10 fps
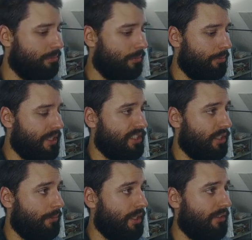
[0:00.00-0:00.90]

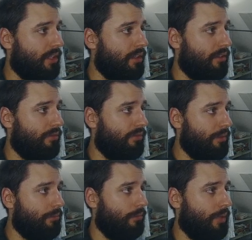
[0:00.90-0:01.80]
basically means that
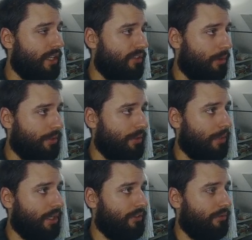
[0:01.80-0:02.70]
Vim gets
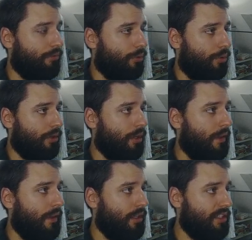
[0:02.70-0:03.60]
optimized for
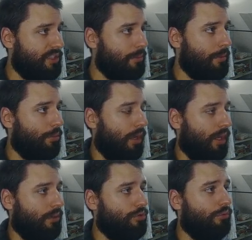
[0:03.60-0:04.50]
this Bepo
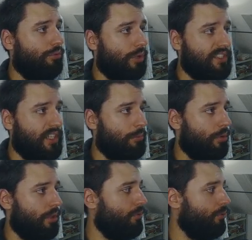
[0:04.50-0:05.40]
layout. So for
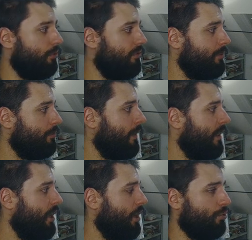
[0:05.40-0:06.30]
example, if you know Vim,
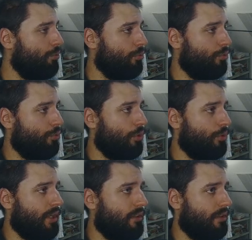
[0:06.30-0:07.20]
you, you
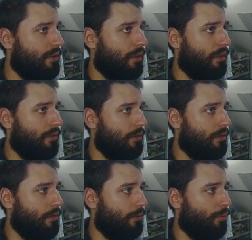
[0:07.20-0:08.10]
know that
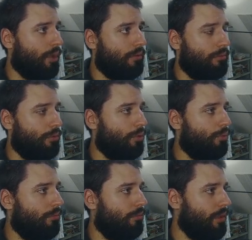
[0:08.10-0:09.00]
uh, one you
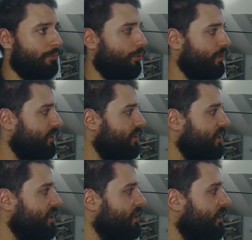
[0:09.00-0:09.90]
know important
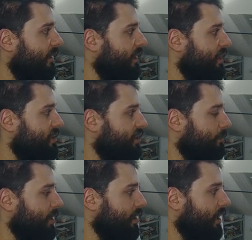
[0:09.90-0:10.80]
key is
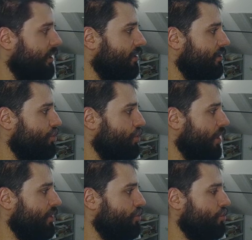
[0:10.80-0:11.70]
something like
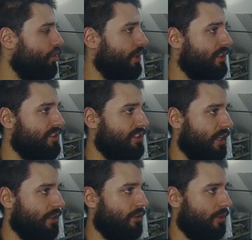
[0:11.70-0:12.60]
change
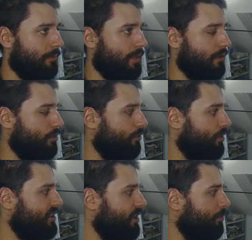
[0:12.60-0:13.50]
inside something. So for
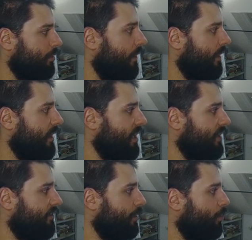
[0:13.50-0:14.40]
example,
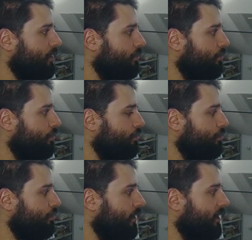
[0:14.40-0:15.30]
if I want
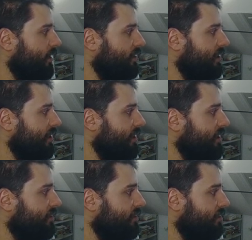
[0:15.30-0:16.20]
to
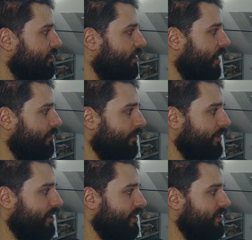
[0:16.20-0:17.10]
delete
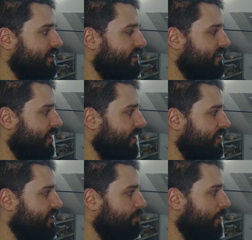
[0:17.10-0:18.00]
everything that is inside
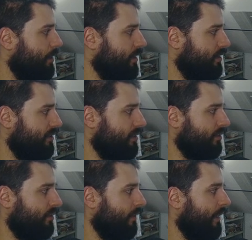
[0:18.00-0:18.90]
these
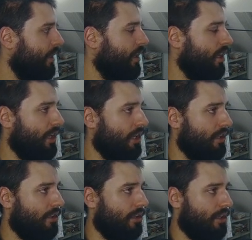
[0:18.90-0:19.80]
parentheses.
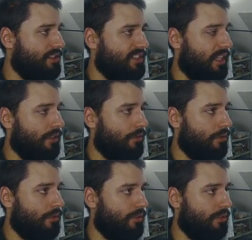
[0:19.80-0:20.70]
In a
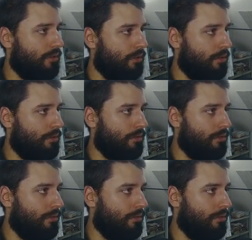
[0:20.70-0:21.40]
standard uh,